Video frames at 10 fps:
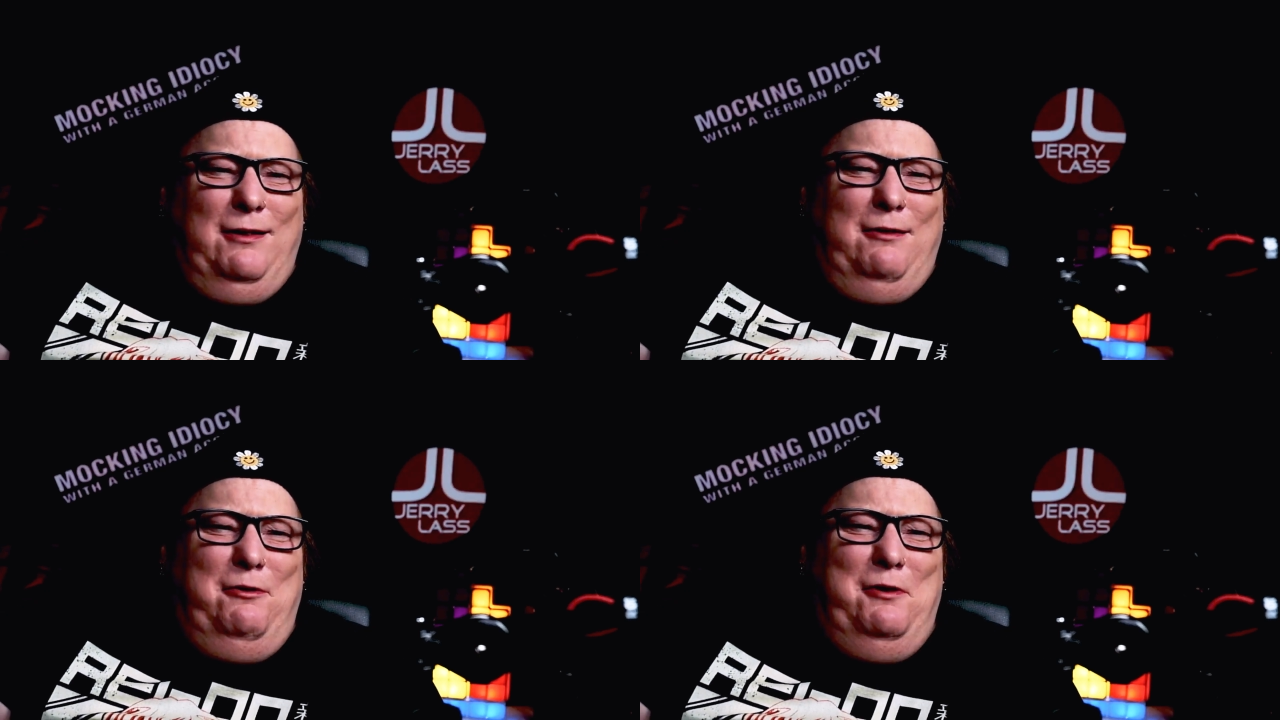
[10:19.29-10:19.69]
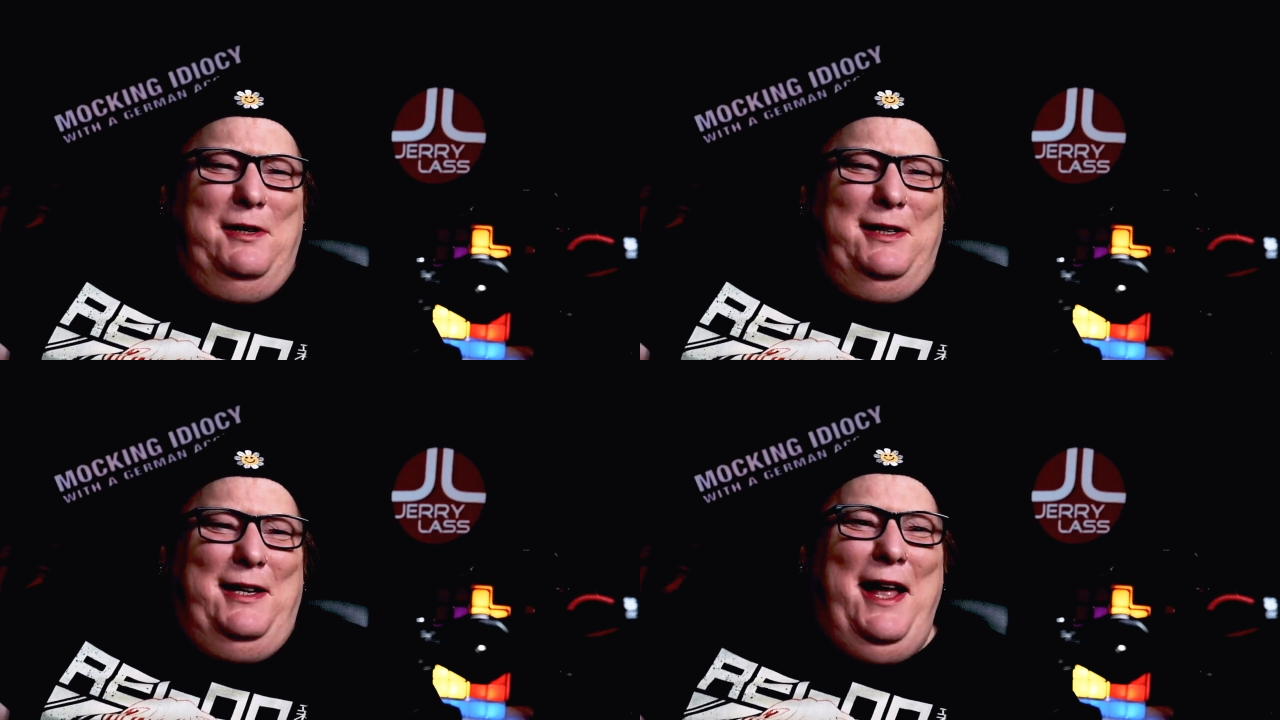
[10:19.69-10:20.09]
you
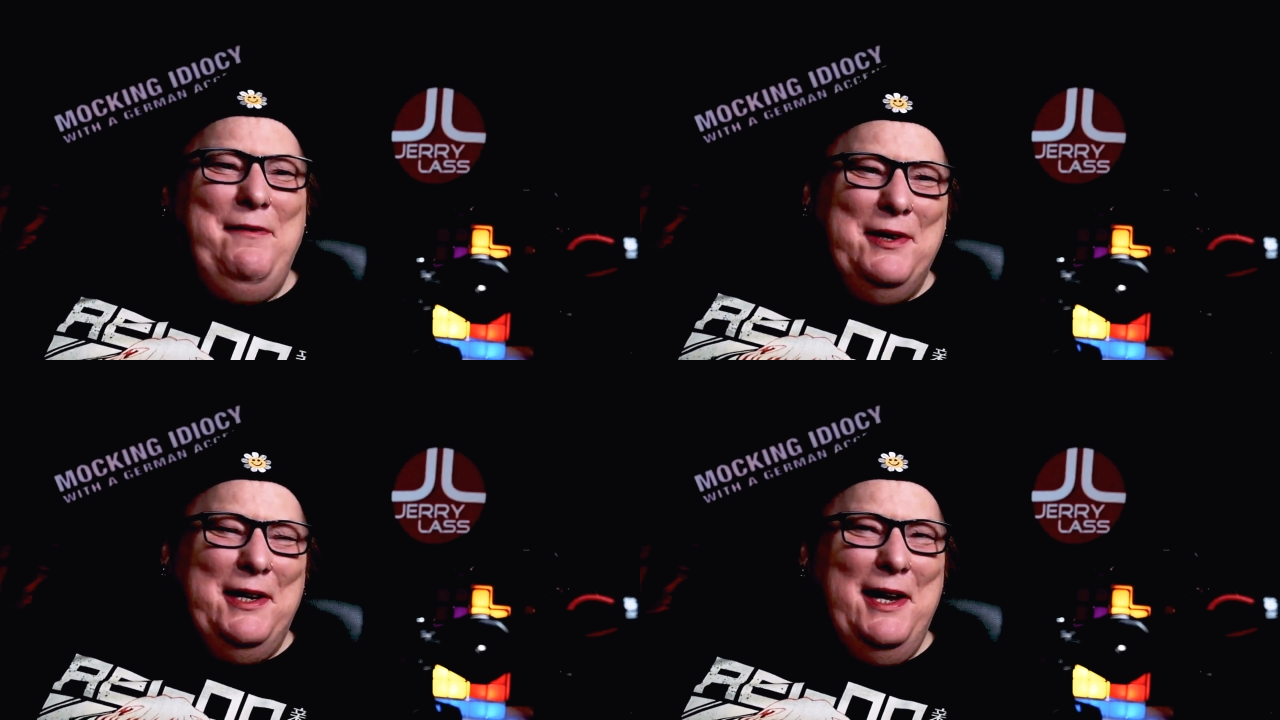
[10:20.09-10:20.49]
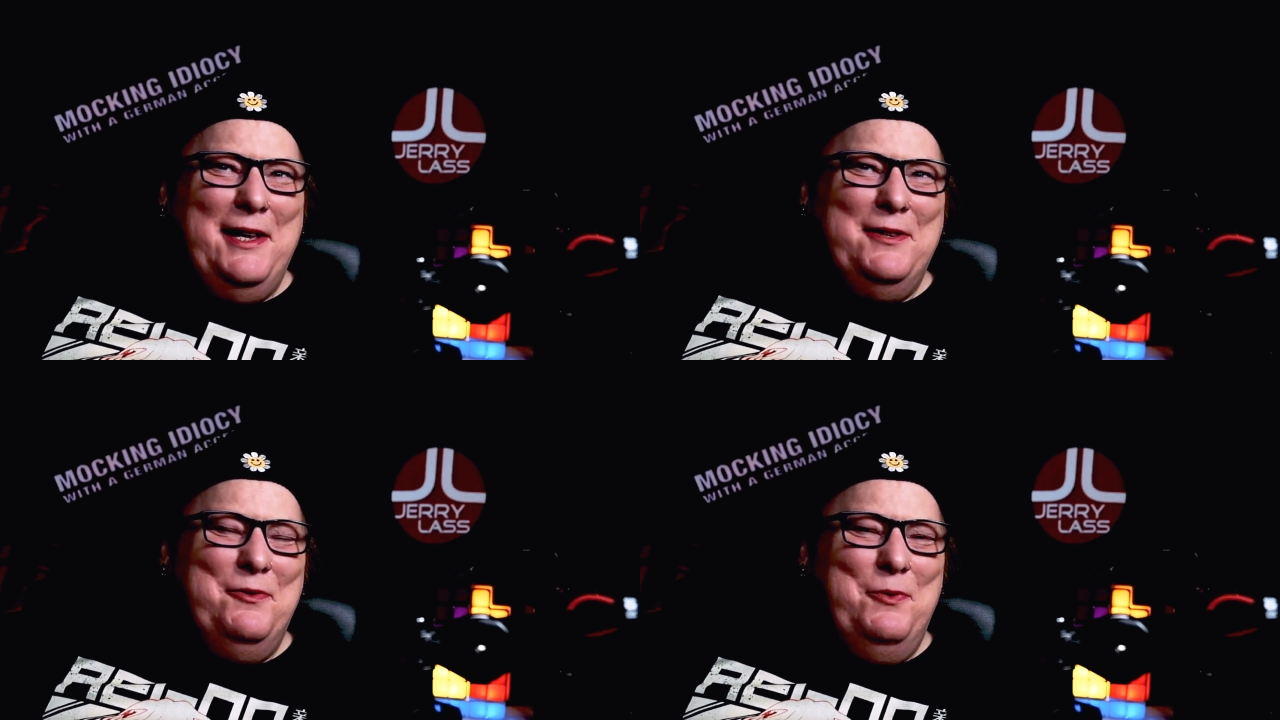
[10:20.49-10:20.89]
will never
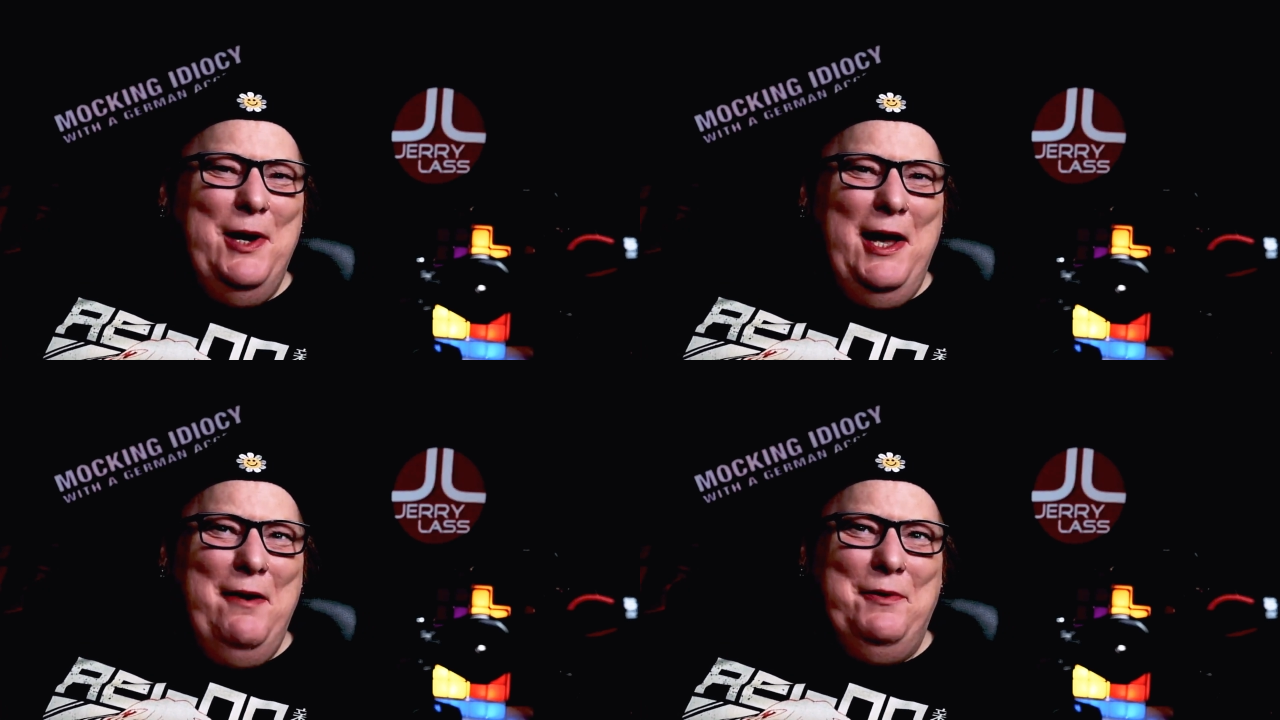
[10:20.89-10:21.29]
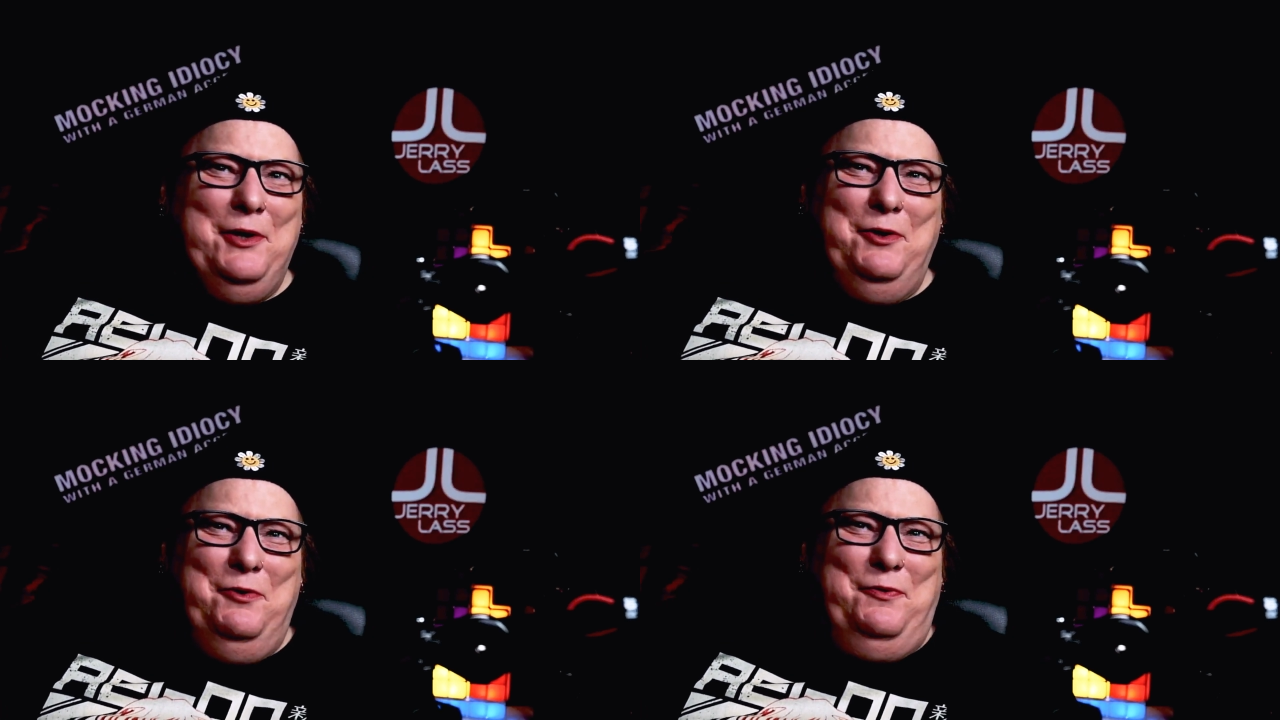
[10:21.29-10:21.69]
get to wherever
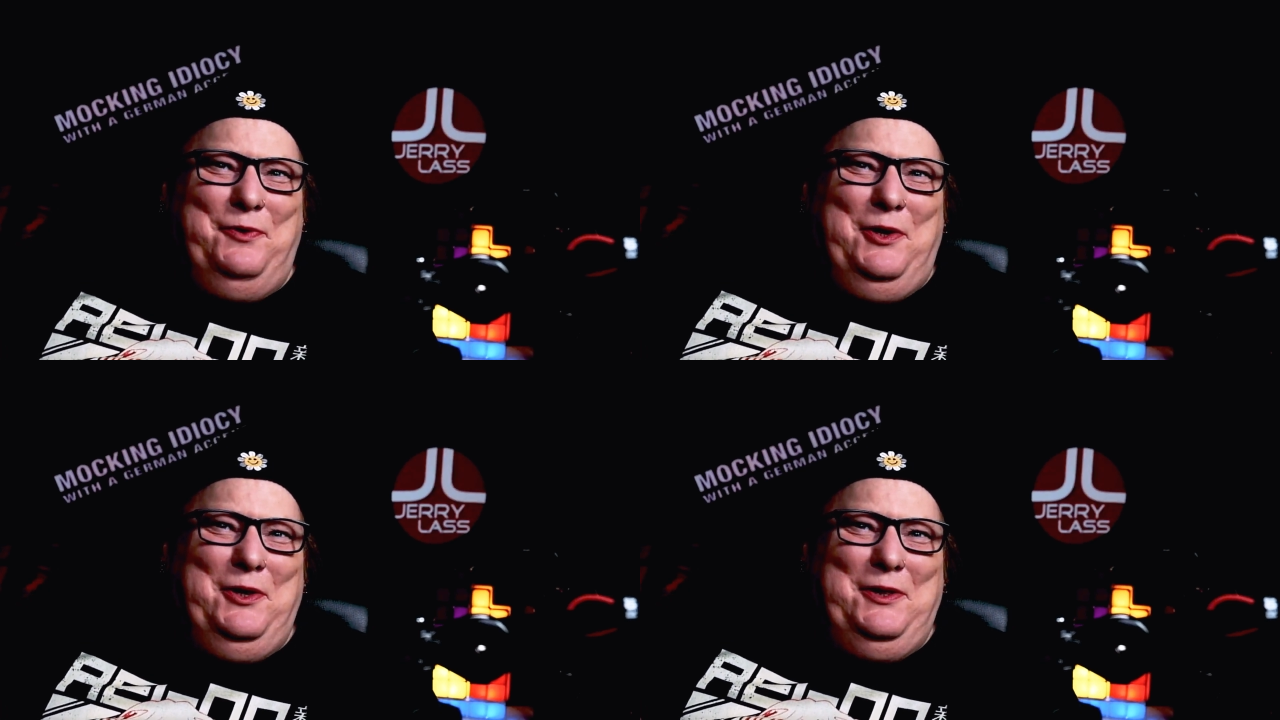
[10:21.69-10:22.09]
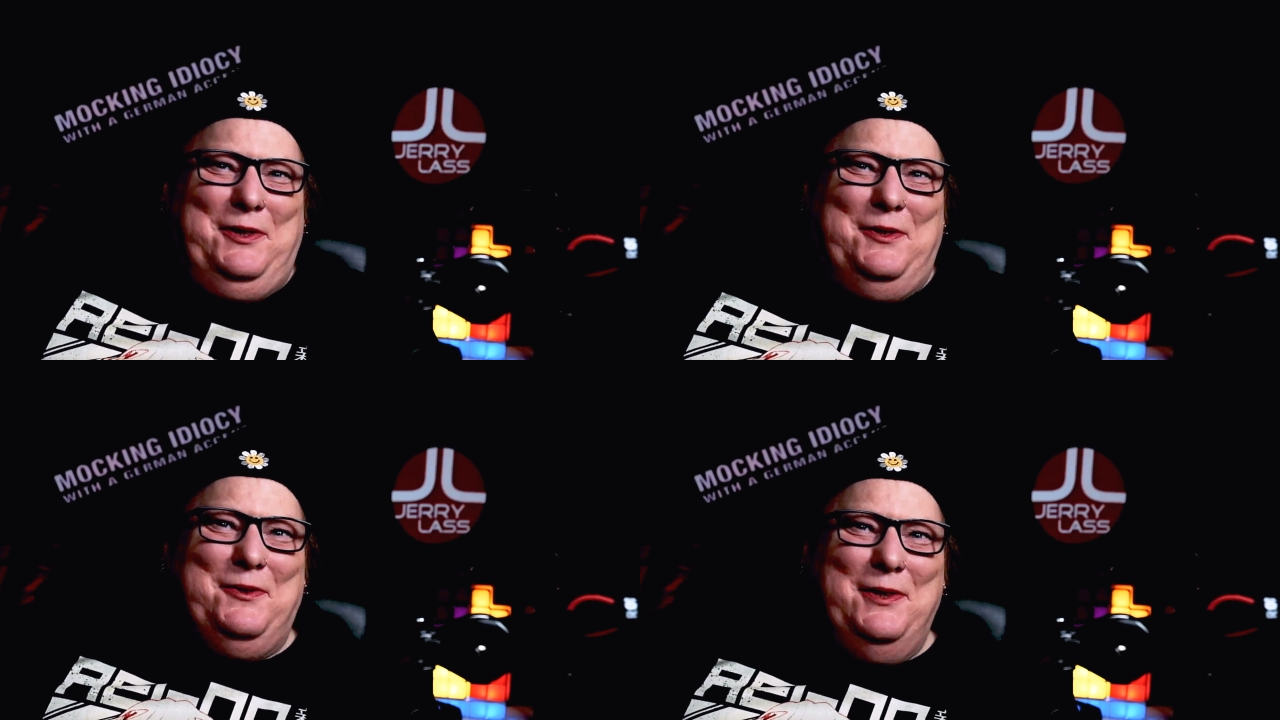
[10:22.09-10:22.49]
you want
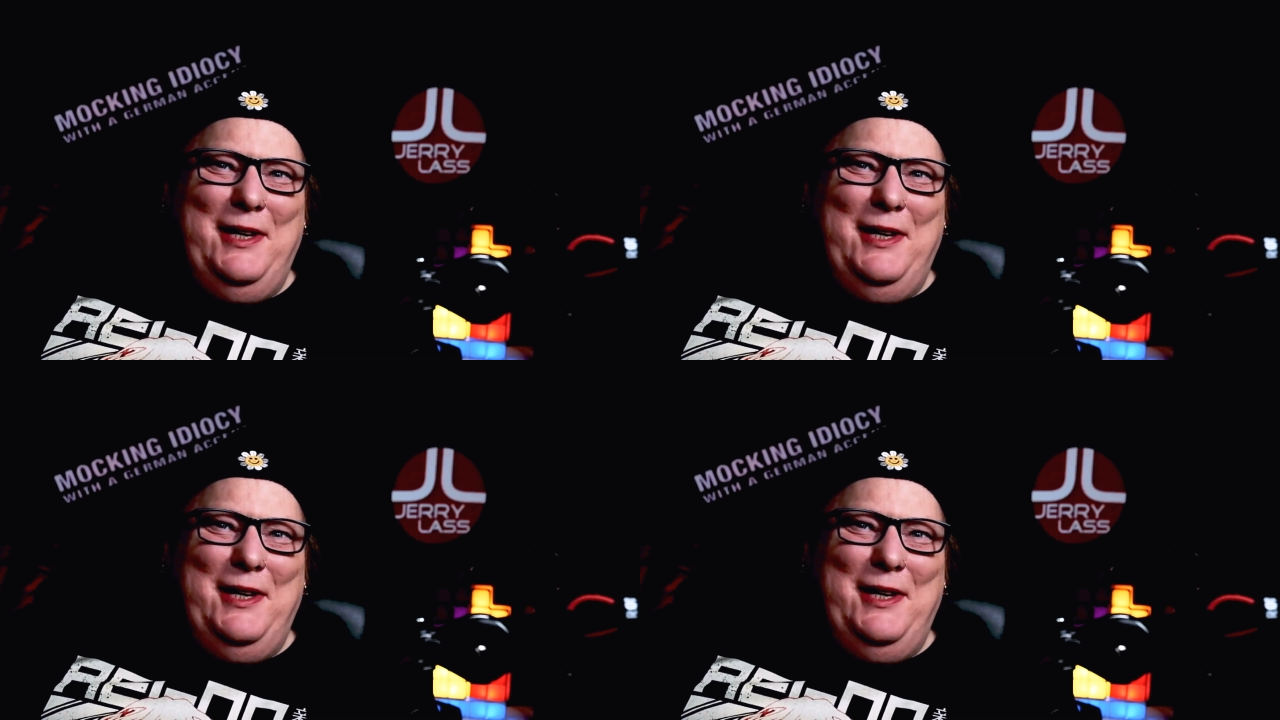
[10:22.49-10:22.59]
to